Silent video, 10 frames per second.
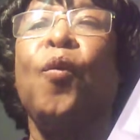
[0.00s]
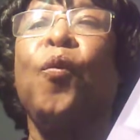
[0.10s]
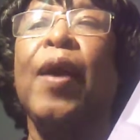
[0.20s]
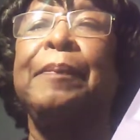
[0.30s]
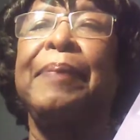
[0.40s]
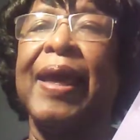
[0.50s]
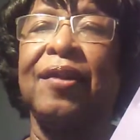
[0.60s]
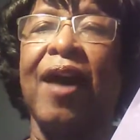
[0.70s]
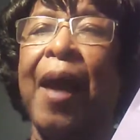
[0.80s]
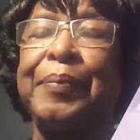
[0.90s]
What
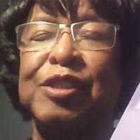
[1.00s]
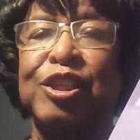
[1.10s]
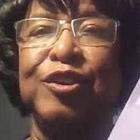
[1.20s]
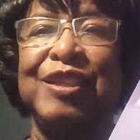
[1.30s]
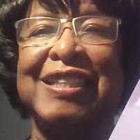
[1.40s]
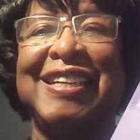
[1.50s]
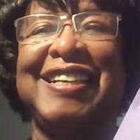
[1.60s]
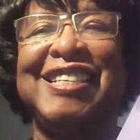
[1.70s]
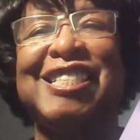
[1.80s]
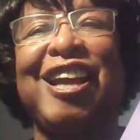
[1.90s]
better opportunity
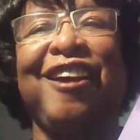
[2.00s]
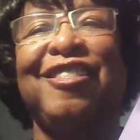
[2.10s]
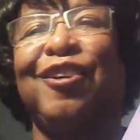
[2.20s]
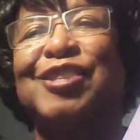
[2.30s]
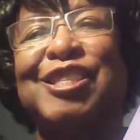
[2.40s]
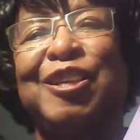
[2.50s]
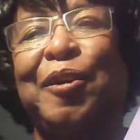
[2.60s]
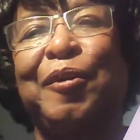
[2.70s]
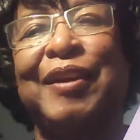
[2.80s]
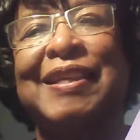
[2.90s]
to share those
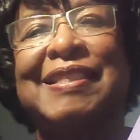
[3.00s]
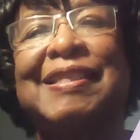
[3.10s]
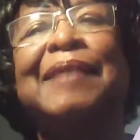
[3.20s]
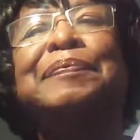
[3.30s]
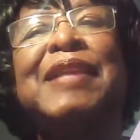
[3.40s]
stories